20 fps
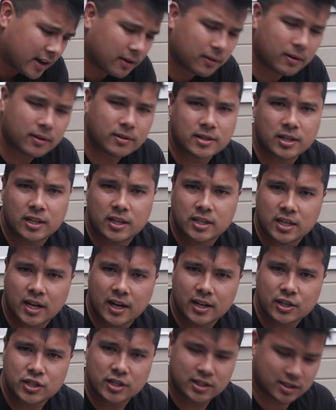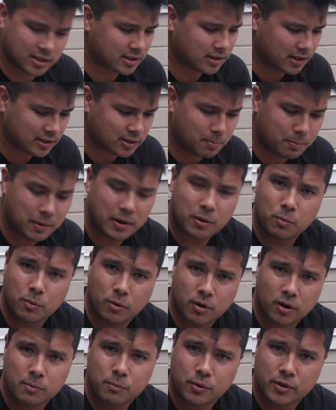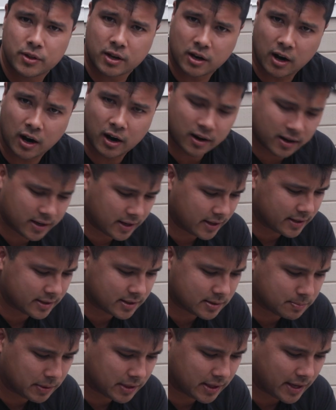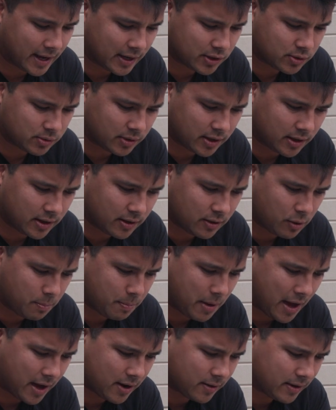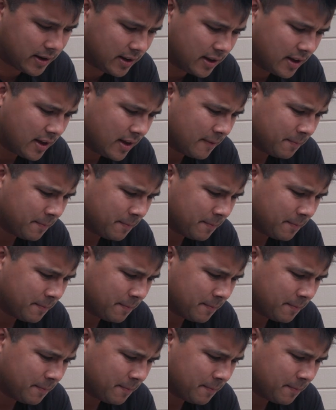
Now, to the touch, it's a bit warm where the card is, but the actual area of the battery